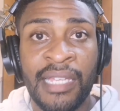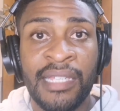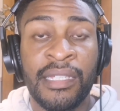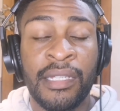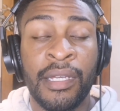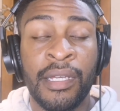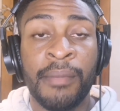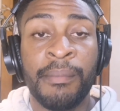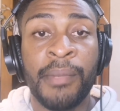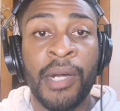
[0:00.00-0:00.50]

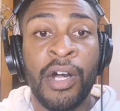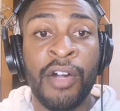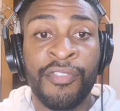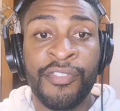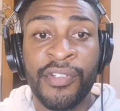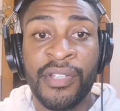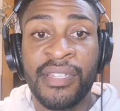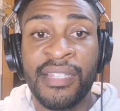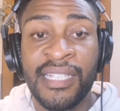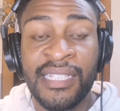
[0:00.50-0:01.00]

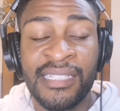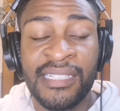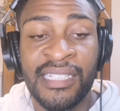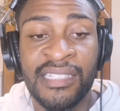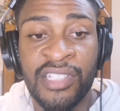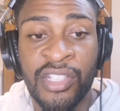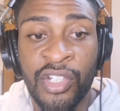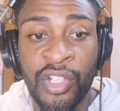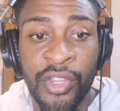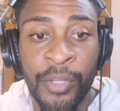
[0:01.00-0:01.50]
Offering this
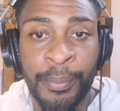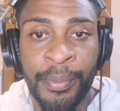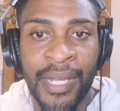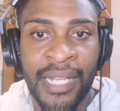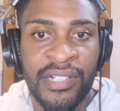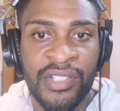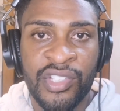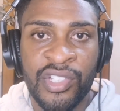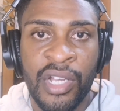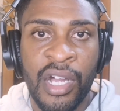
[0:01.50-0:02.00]
as another
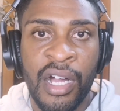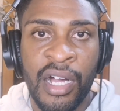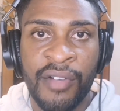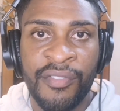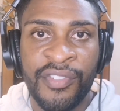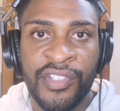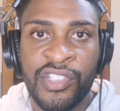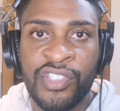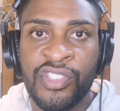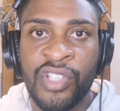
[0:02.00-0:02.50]
branch
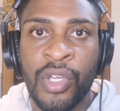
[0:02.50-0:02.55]
of